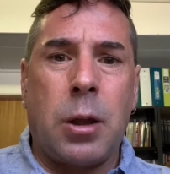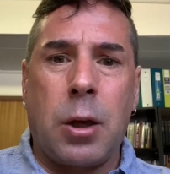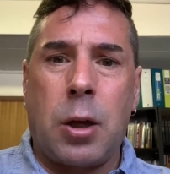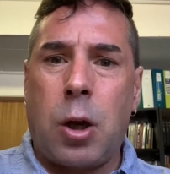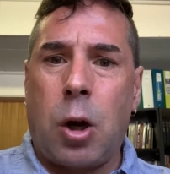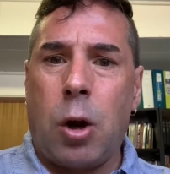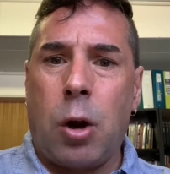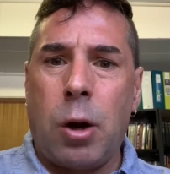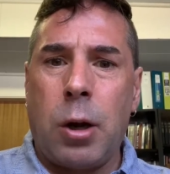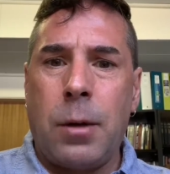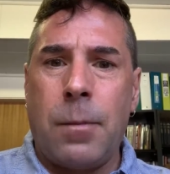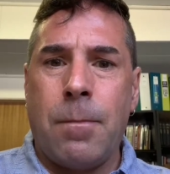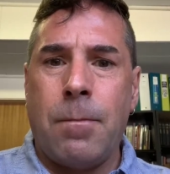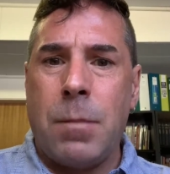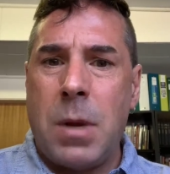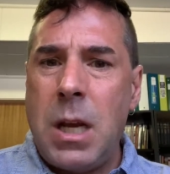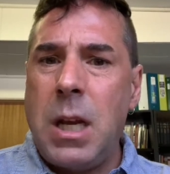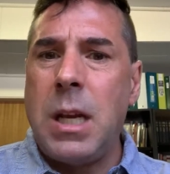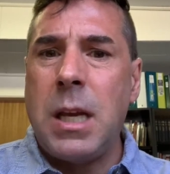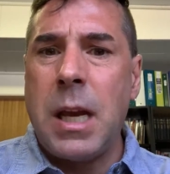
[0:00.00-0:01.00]
current
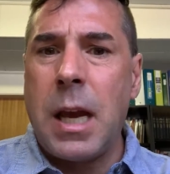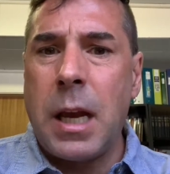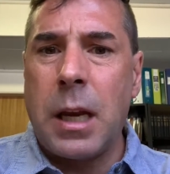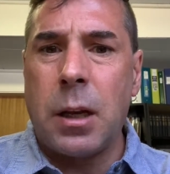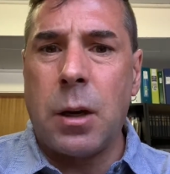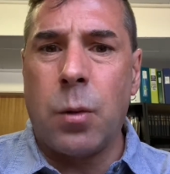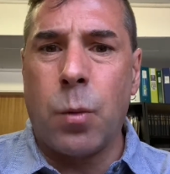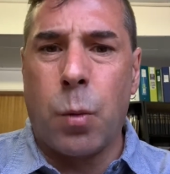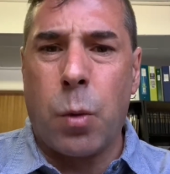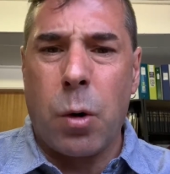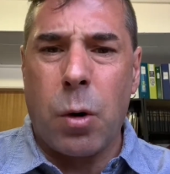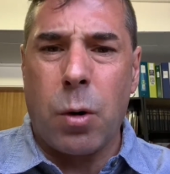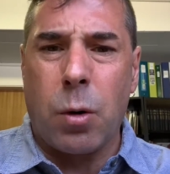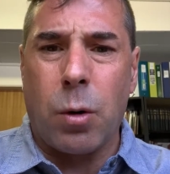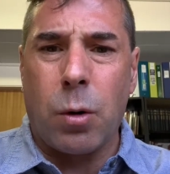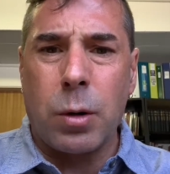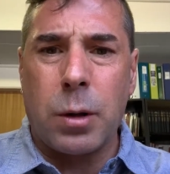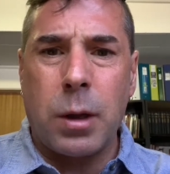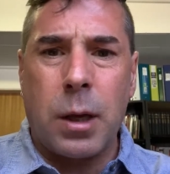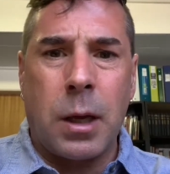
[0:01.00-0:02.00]
mediated
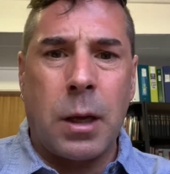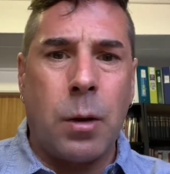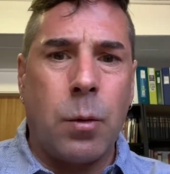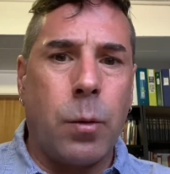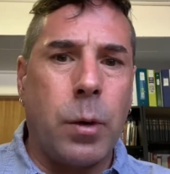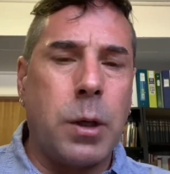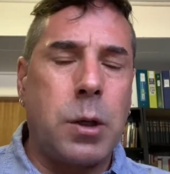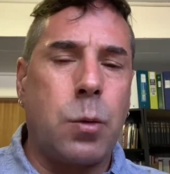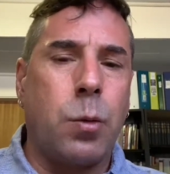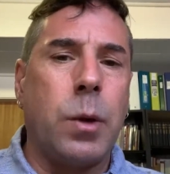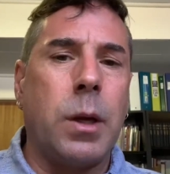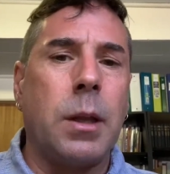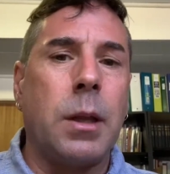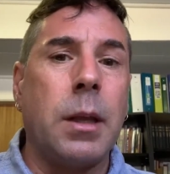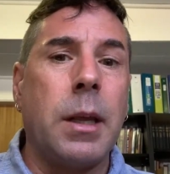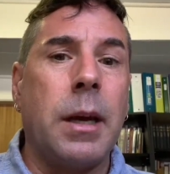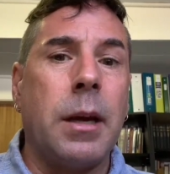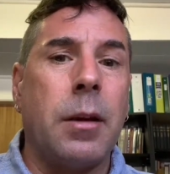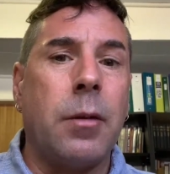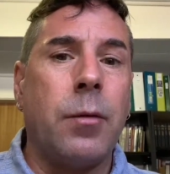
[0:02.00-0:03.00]
world in which we
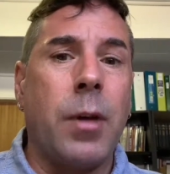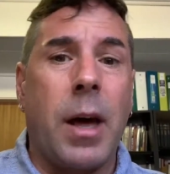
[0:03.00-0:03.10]
live.